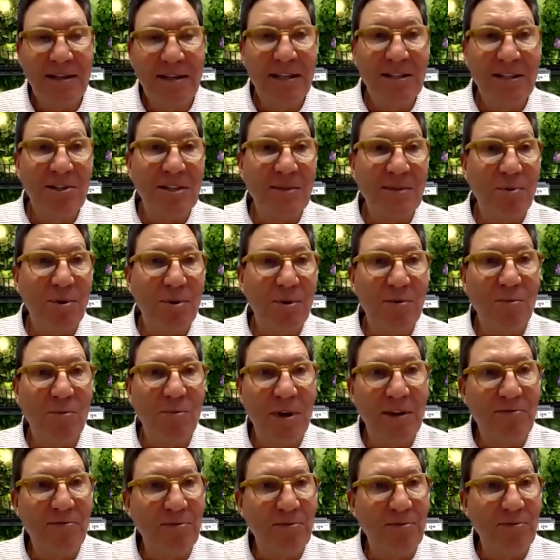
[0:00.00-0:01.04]
He just put
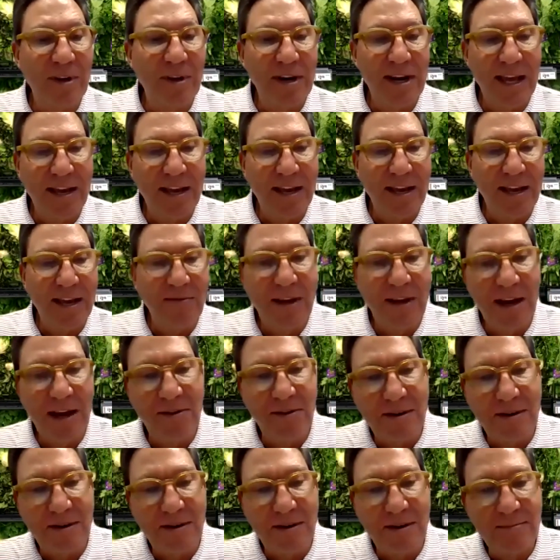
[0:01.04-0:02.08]
one foot ahead of the
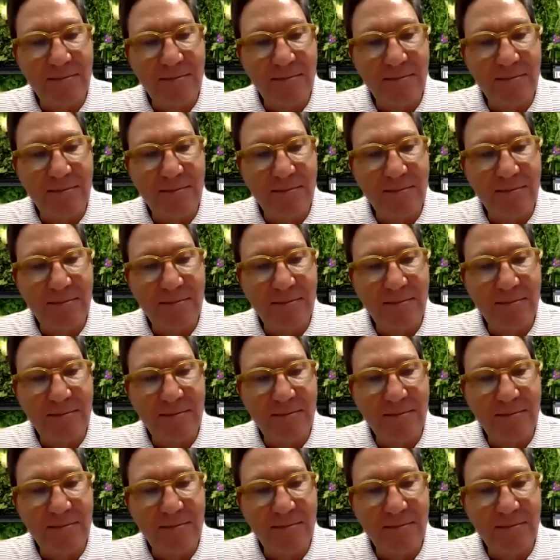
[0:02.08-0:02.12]
other.